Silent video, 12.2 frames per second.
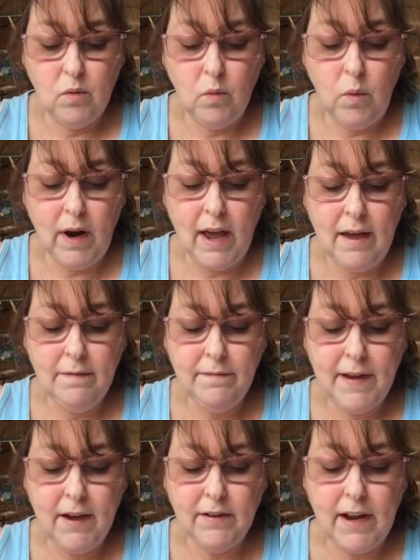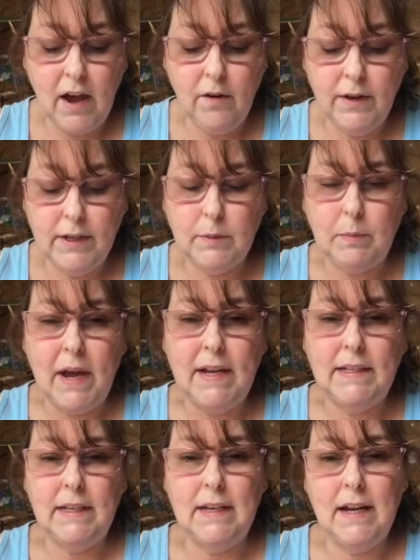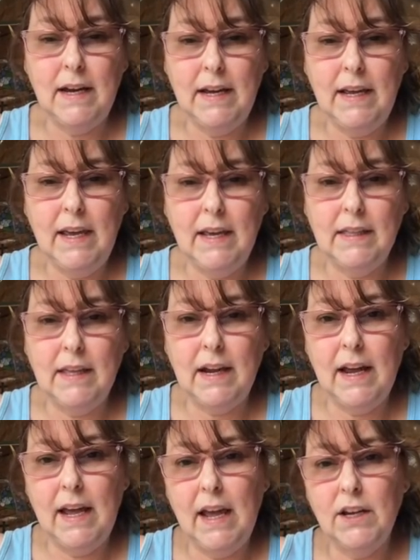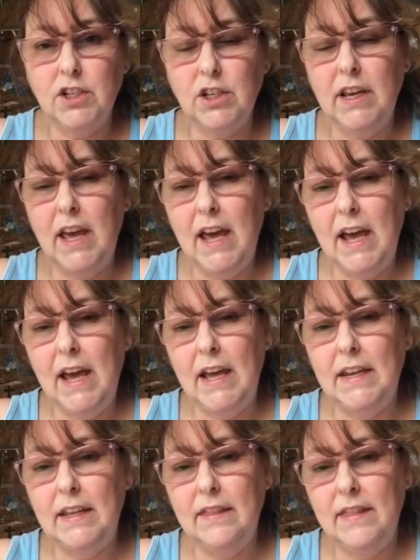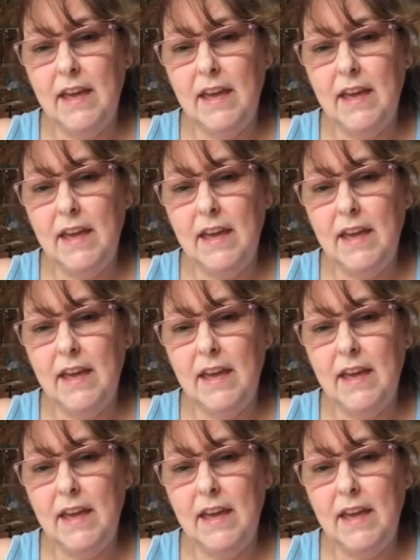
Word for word: what I found out is by denying that I actually had